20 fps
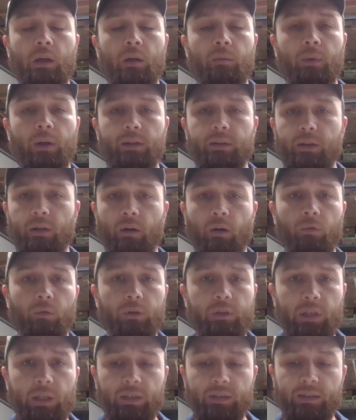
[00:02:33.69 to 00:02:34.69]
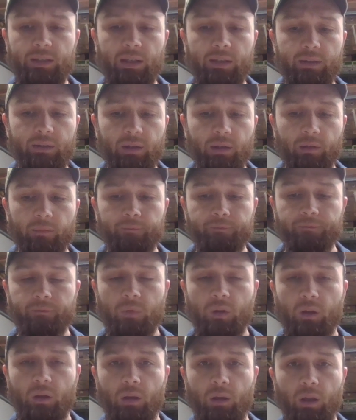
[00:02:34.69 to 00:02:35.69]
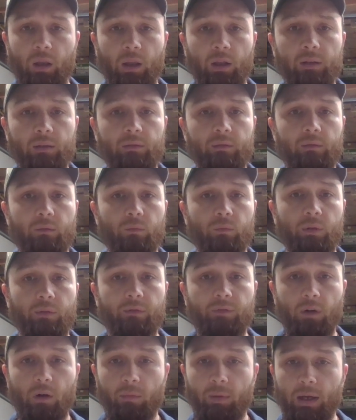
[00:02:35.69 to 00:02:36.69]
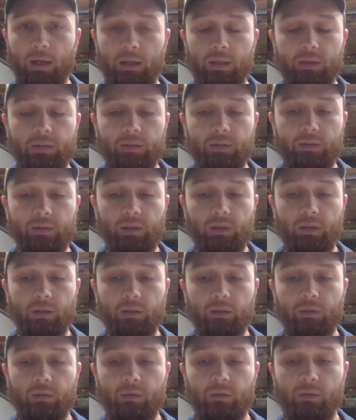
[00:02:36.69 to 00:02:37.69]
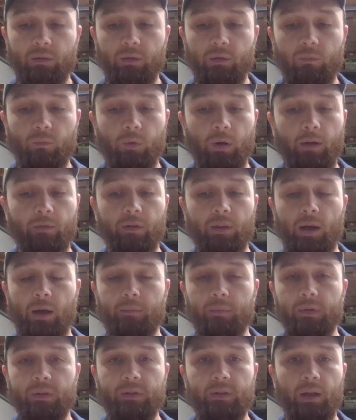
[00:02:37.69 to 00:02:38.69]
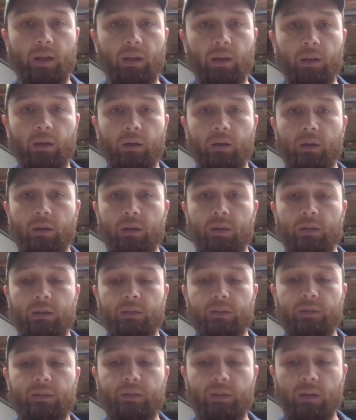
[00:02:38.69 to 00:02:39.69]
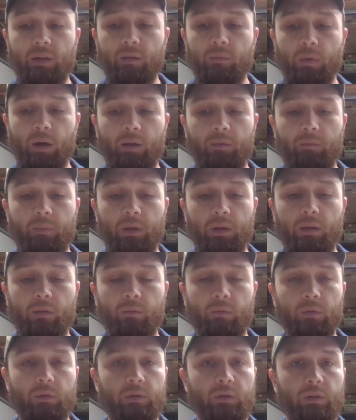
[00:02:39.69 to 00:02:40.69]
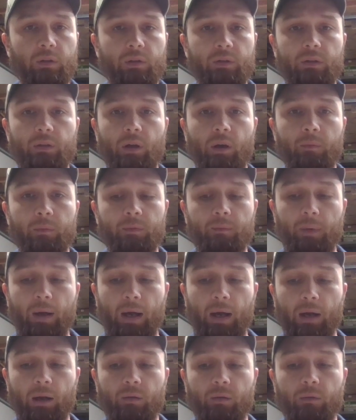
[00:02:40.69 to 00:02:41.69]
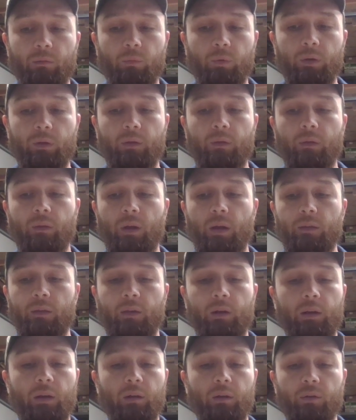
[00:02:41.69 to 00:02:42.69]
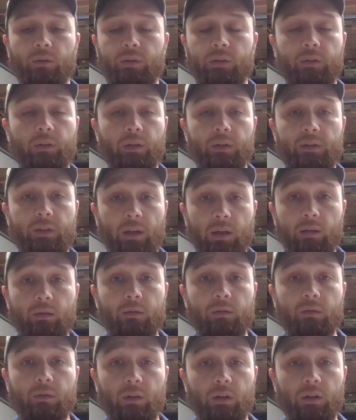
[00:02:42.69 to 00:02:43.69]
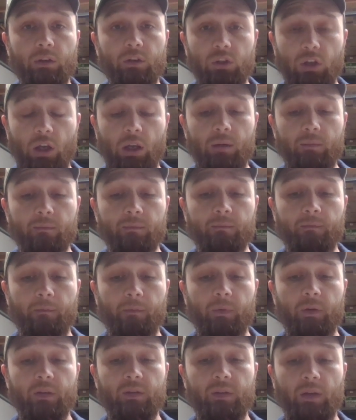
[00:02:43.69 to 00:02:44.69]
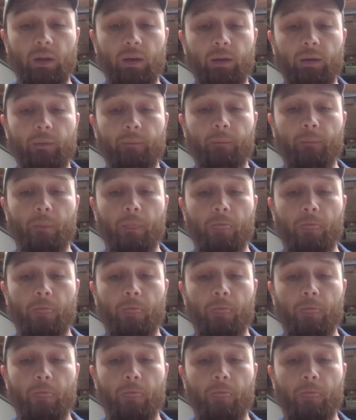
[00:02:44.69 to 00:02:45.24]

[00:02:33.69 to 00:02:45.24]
make dinner, routine sets in, and we fall back into sin. Whatever that besetting sin might be, just comes back. Then the guilt and the shame set in.